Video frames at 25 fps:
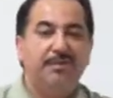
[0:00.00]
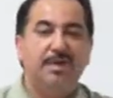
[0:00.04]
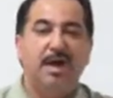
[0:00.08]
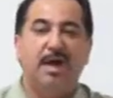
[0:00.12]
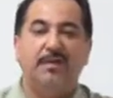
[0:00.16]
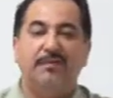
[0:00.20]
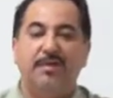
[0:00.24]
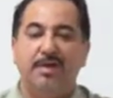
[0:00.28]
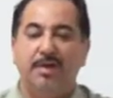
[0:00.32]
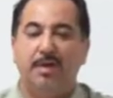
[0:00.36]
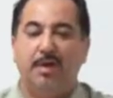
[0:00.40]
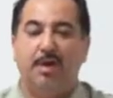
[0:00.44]
you
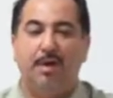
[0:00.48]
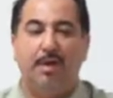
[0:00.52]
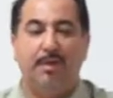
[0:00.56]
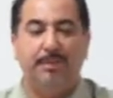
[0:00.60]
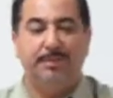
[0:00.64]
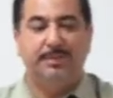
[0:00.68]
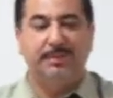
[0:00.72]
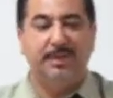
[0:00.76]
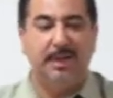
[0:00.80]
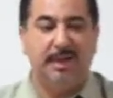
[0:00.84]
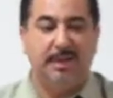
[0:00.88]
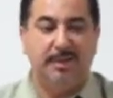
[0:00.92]
have an
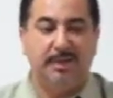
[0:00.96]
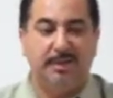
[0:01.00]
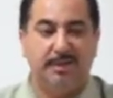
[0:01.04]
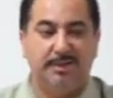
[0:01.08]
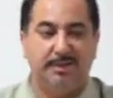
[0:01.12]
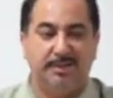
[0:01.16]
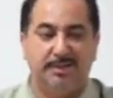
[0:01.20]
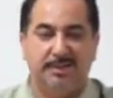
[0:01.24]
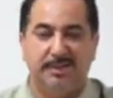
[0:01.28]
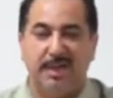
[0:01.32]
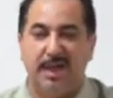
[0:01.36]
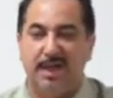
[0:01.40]

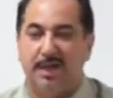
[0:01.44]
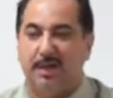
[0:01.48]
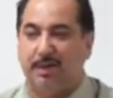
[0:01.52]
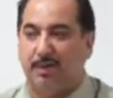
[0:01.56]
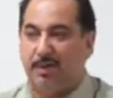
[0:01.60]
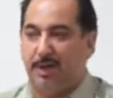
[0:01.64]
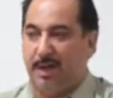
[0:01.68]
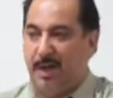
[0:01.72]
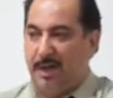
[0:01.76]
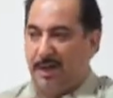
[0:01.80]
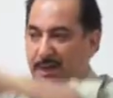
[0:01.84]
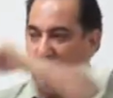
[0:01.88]
object
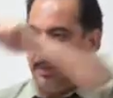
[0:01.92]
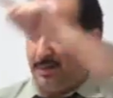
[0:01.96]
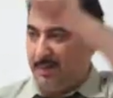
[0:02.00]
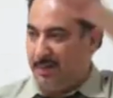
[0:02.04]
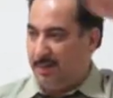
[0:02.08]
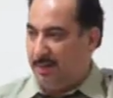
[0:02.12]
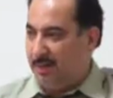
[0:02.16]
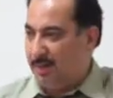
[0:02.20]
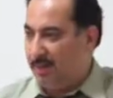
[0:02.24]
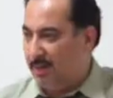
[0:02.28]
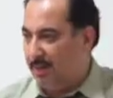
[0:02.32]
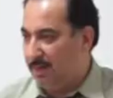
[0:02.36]
circulate
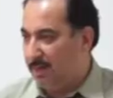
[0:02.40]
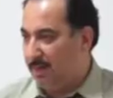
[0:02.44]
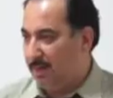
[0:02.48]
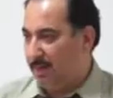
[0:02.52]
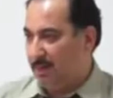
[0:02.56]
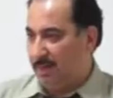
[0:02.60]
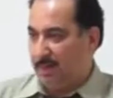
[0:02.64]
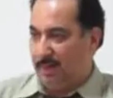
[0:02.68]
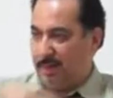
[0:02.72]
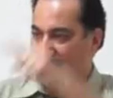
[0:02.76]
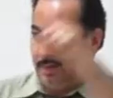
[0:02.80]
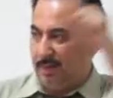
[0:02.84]

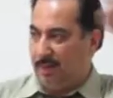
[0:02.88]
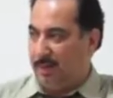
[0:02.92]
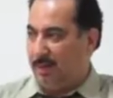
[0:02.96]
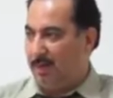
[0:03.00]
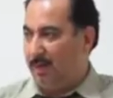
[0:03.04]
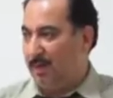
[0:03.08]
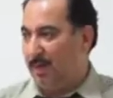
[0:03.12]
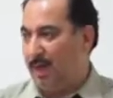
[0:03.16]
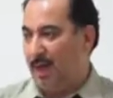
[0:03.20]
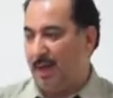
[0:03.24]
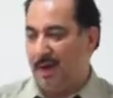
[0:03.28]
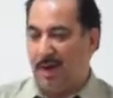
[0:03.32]

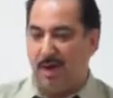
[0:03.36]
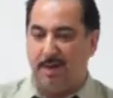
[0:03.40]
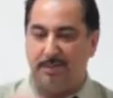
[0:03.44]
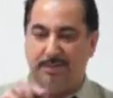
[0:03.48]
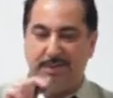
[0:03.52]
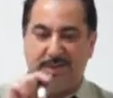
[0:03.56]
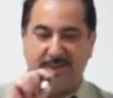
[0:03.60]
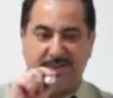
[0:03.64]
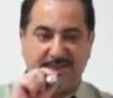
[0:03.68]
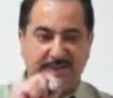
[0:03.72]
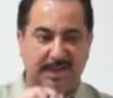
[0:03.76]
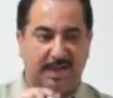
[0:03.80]

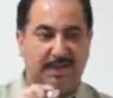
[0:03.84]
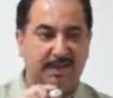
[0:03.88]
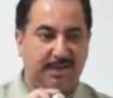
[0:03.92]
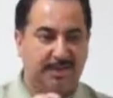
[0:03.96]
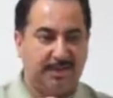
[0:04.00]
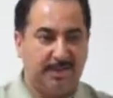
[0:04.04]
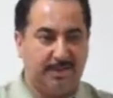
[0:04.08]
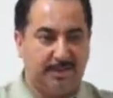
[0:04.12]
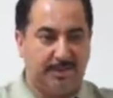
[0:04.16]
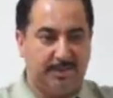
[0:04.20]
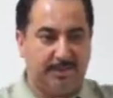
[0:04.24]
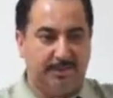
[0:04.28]
around the
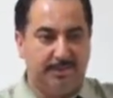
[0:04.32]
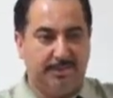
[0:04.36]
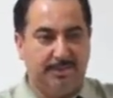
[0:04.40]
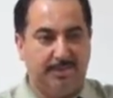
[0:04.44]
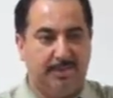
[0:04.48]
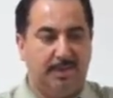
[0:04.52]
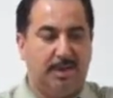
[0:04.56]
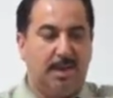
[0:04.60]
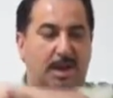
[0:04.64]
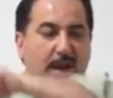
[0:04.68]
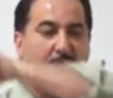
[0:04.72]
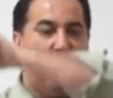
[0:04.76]
center,
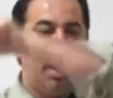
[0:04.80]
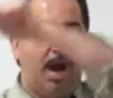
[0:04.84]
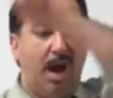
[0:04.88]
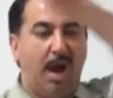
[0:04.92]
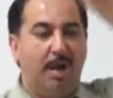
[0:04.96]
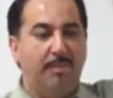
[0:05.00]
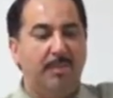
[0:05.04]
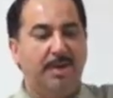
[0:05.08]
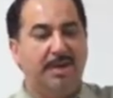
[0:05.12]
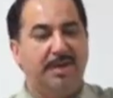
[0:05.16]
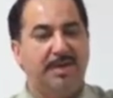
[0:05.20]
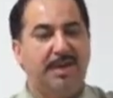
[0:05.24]

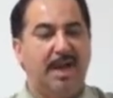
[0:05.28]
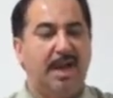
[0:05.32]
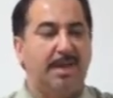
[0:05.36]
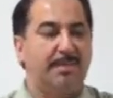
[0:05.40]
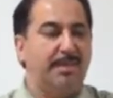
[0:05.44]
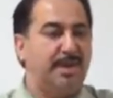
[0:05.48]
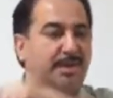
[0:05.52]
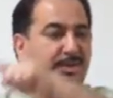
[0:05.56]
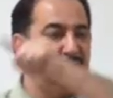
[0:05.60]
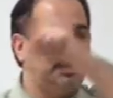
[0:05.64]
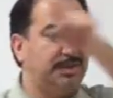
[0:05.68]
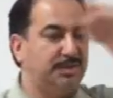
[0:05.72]
how many
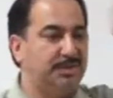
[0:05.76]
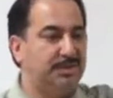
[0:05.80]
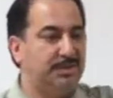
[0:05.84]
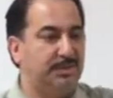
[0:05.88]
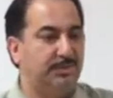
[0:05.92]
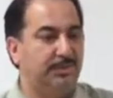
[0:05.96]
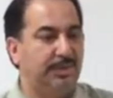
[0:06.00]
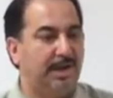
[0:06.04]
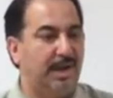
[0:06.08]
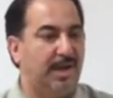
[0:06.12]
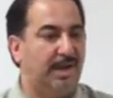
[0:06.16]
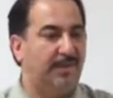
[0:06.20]
dimensions
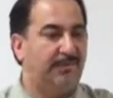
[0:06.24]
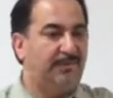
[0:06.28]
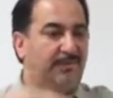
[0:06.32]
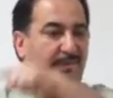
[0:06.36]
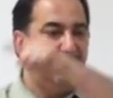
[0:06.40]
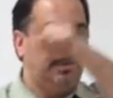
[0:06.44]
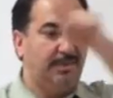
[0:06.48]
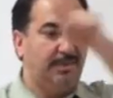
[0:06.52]
do we have?